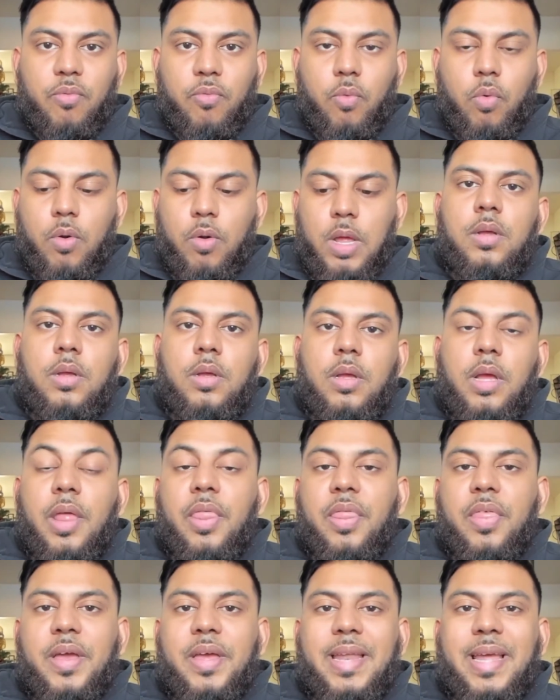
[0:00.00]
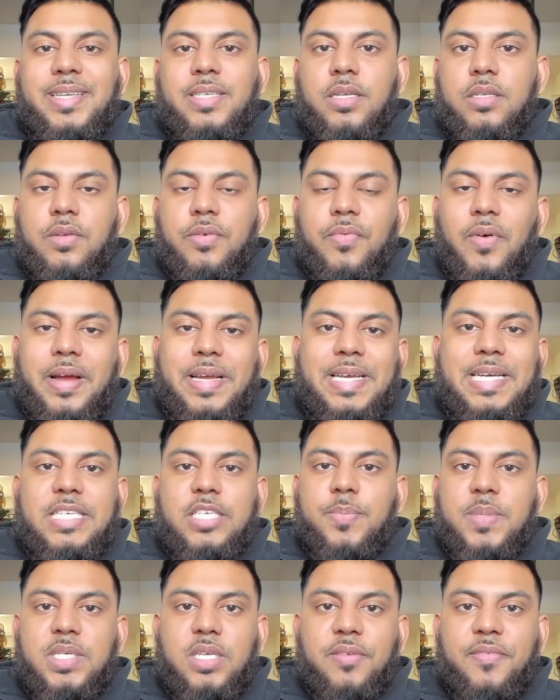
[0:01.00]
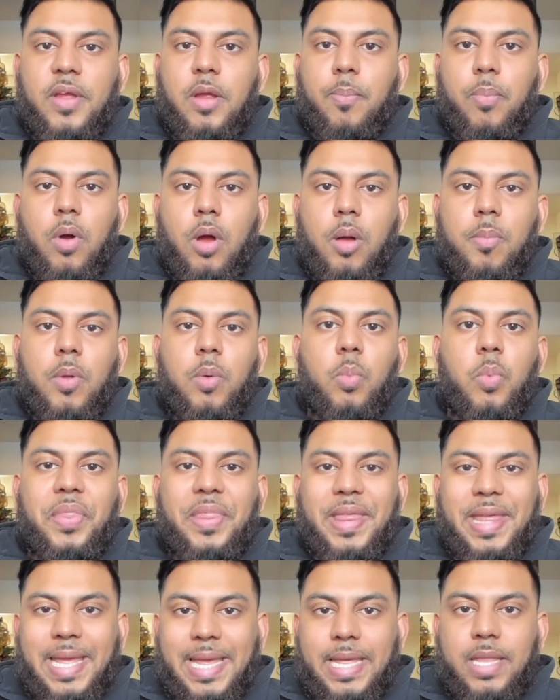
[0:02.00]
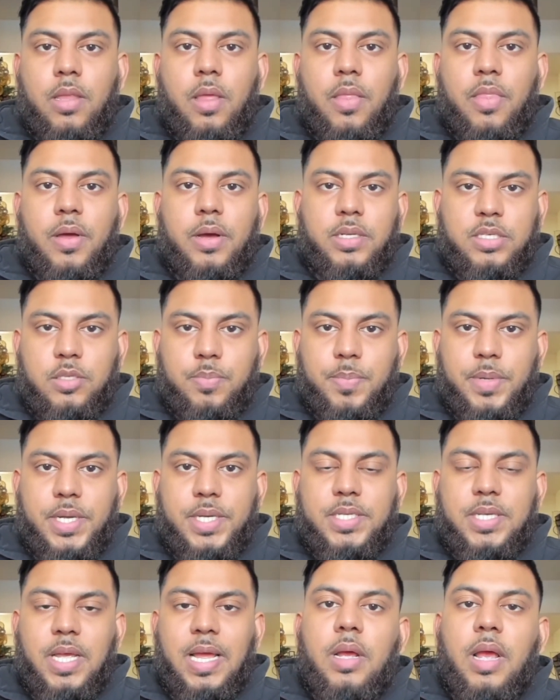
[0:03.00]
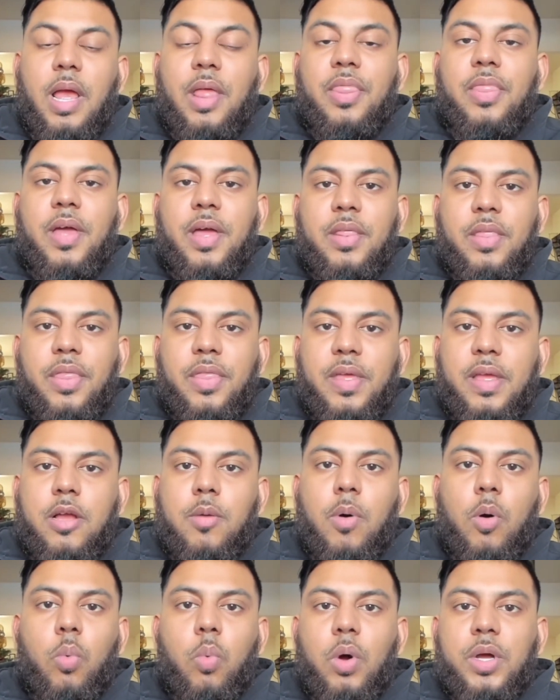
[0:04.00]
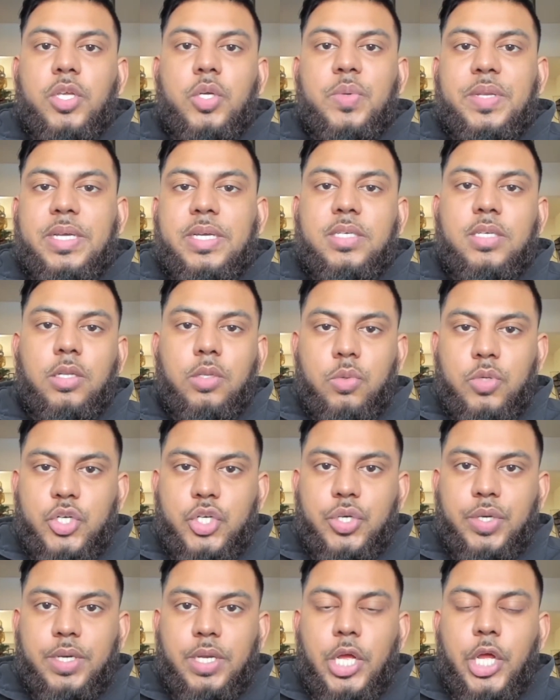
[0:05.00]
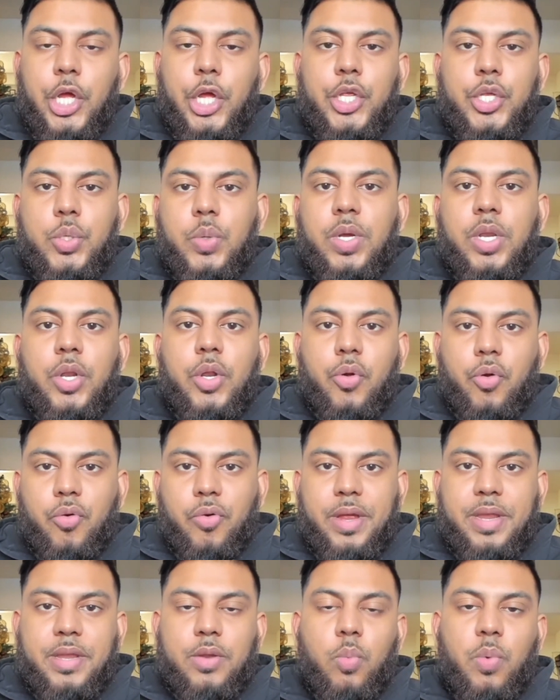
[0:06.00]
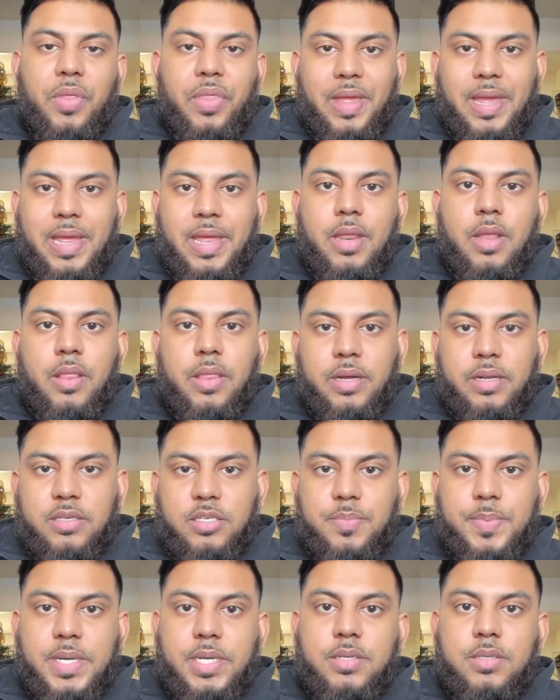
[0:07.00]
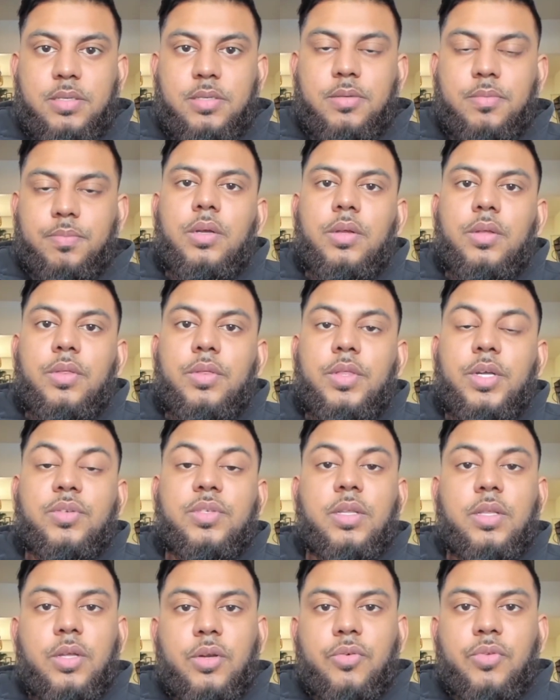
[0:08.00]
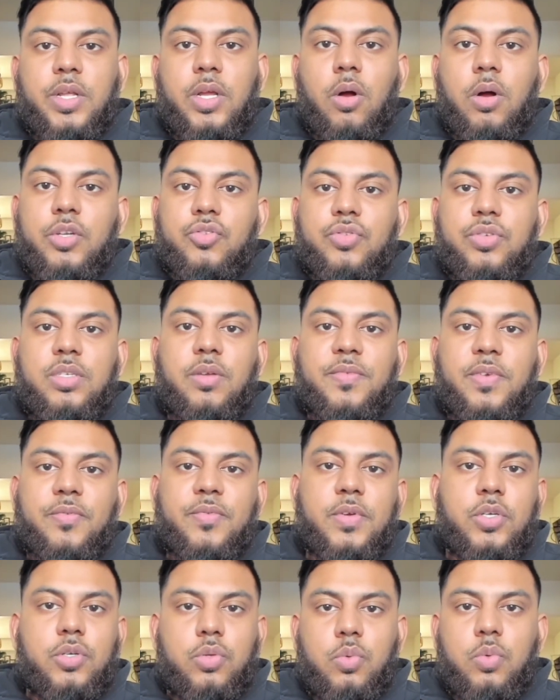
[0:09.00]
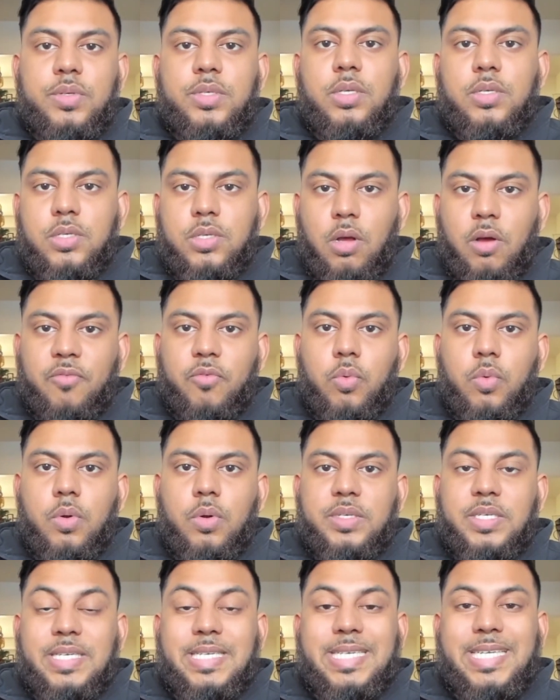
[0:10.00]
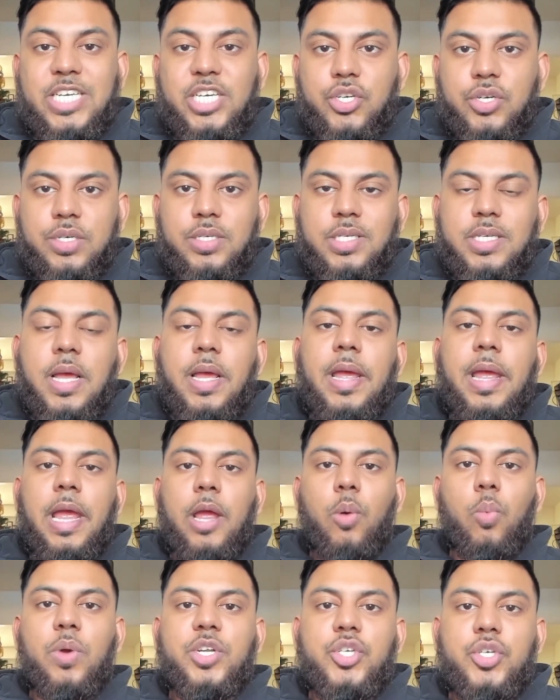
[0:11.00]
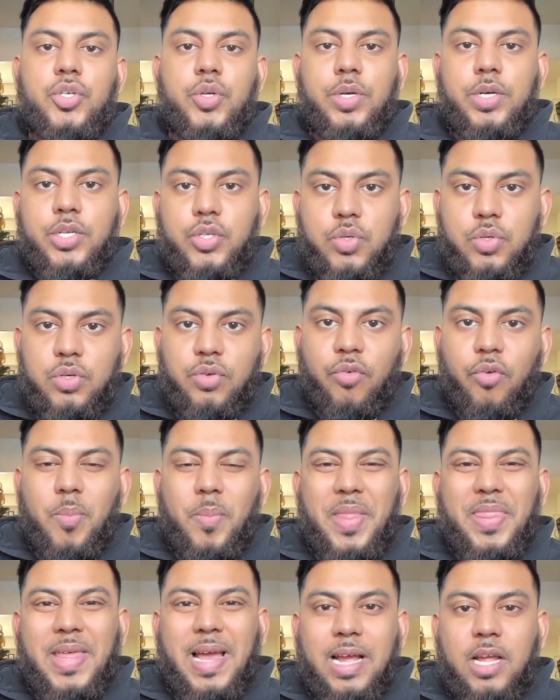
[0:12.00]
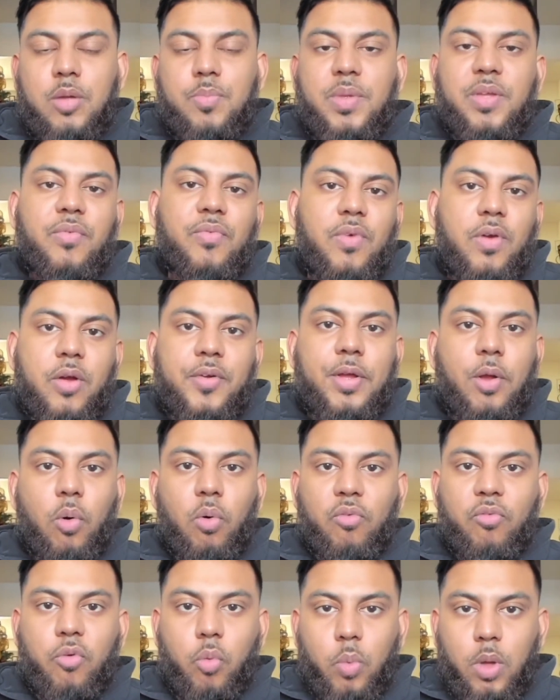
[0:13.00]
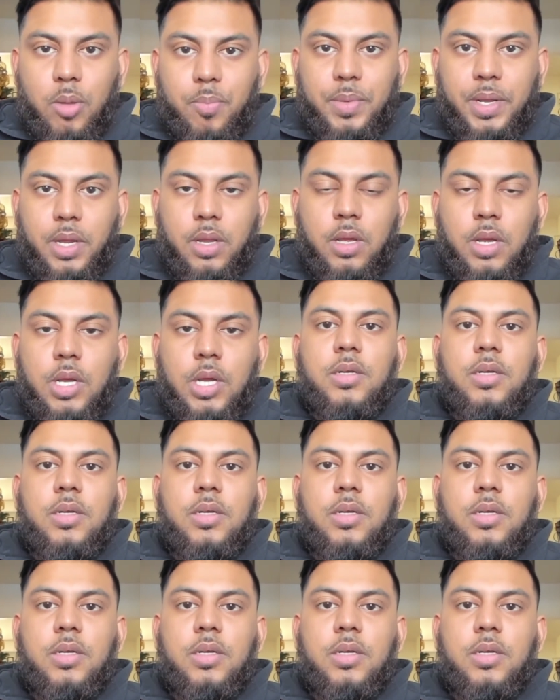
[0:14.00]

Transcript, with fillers: for, and then identify a specific problem within that space, and then think about what unique solution you can create within that space. There's literally hundreds of different tools and softwares and niches in which you can choose from and that can be very overwhelming.